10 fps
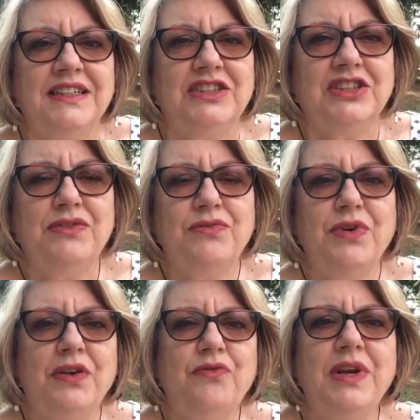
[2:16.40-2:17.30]

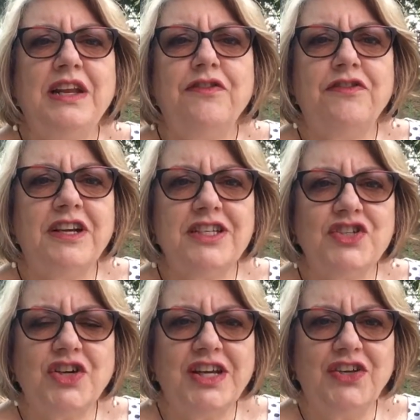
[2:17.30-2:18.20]
it really
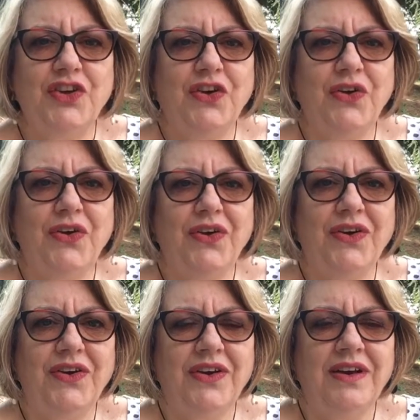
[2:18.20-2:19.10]
frustrated her
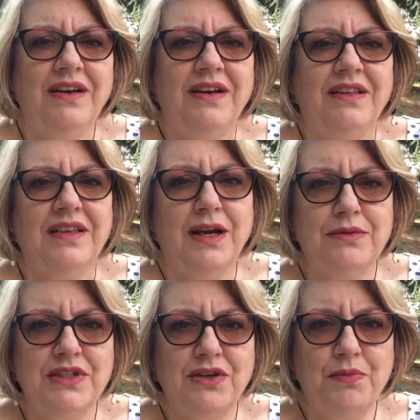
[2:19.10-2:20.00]
that I was
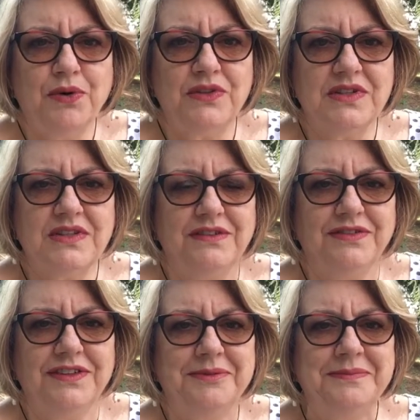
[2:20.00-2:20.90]
so positive.
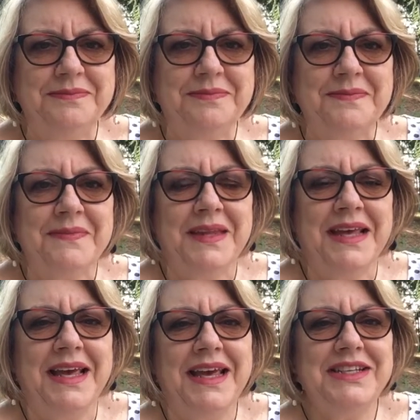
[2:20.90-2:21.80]

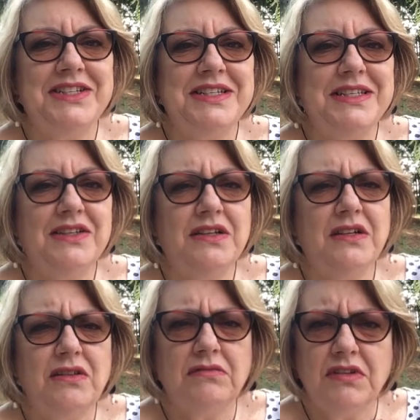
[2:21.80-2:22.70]
And she said,
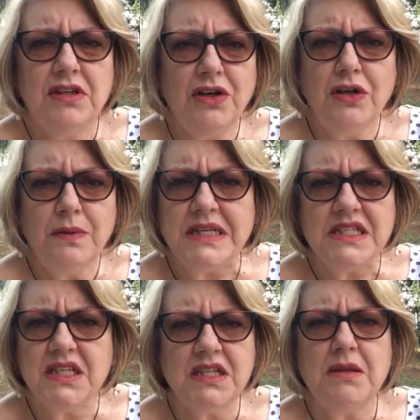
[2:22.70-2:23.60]
Louise,
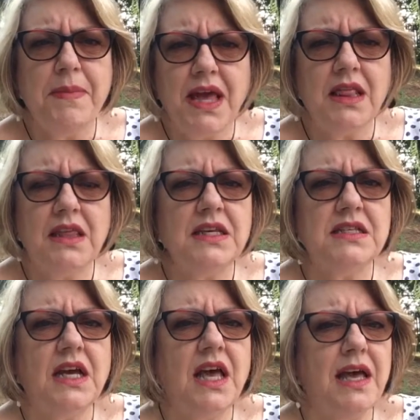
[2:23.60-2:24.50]
the bad things are
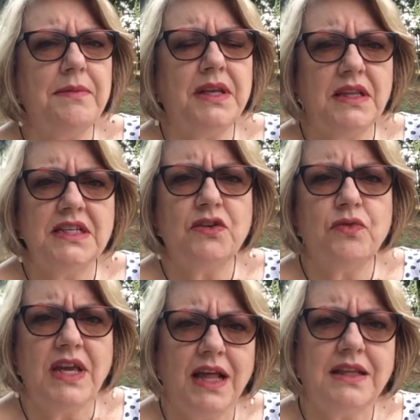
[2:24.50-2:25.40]
happening. There's a
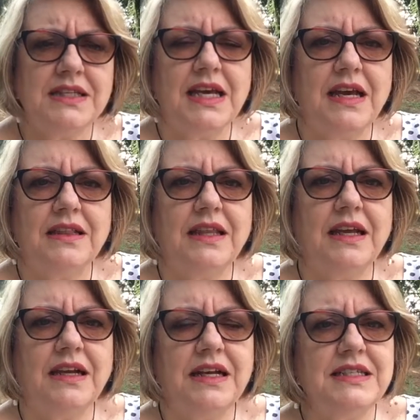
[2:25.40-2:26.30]
reality out there.
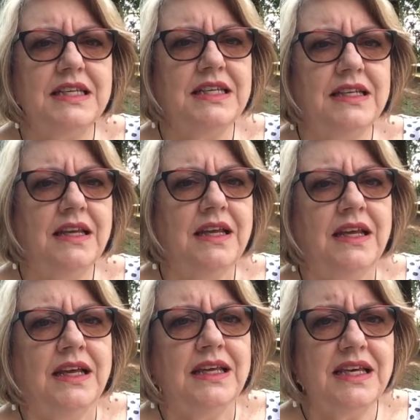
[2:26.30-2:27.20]
And I said,
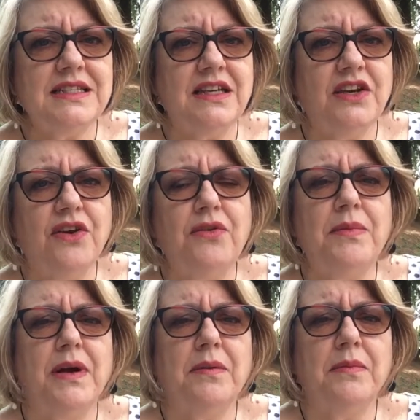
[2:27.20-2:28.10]
yes, I know,
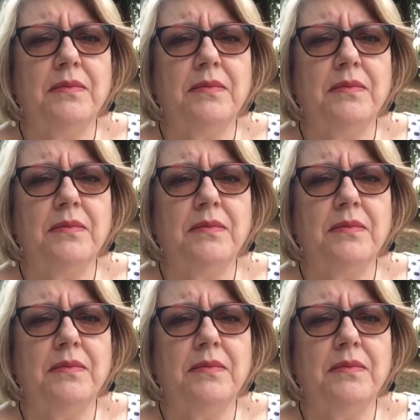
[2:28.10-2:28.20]
Mum.